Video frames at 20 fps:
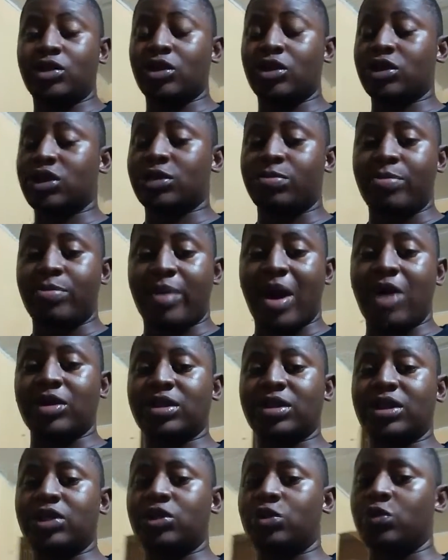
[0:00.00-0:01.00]
Just
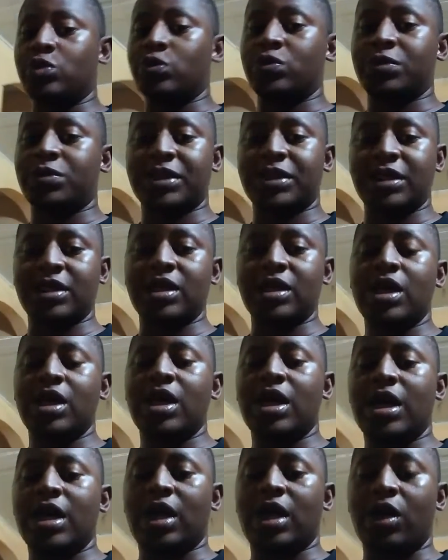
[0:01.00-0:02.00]
browse it, you see
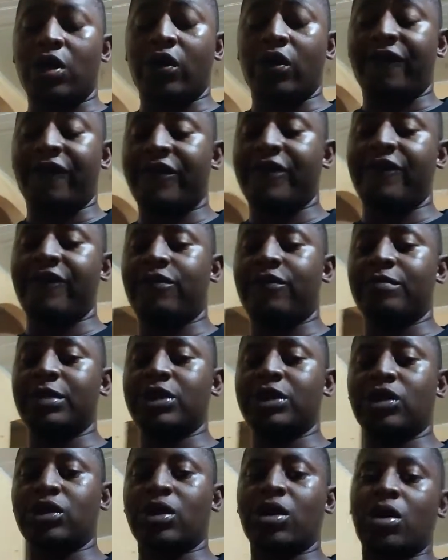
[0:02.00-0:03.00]
a lot of
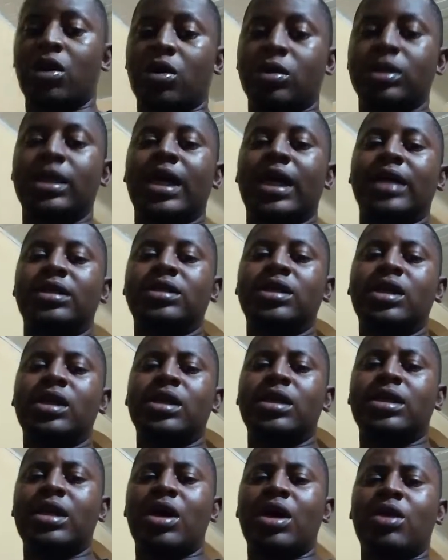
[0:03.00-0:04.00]
information on that.
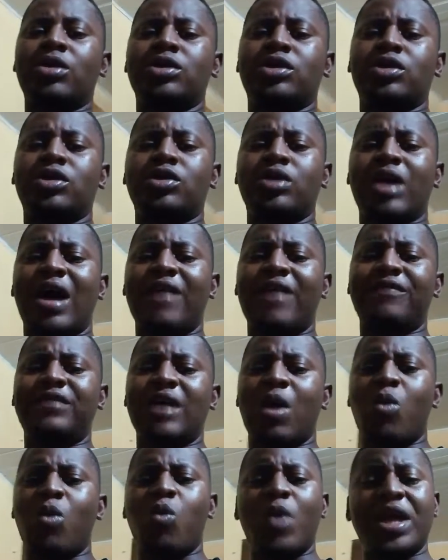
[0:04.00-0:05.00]
Now also you have
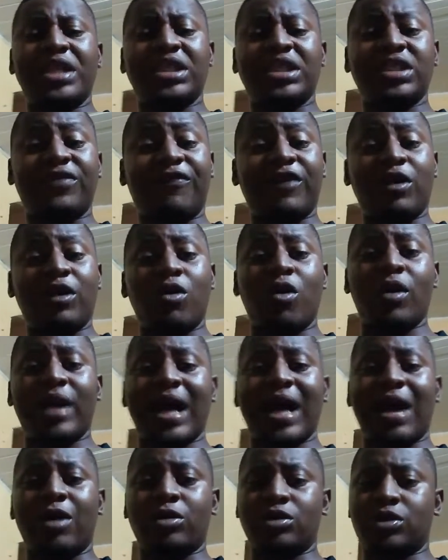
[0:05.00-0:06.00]
their wages figured
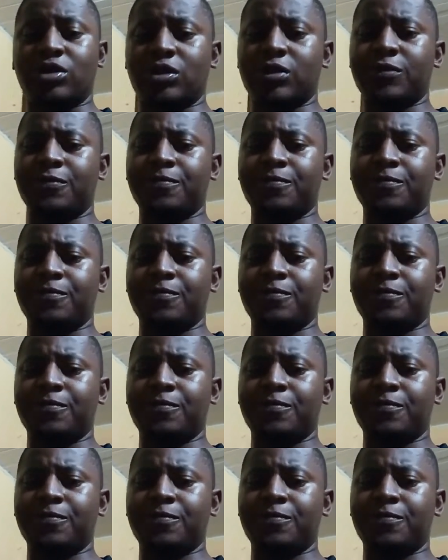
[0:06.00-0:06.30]
out.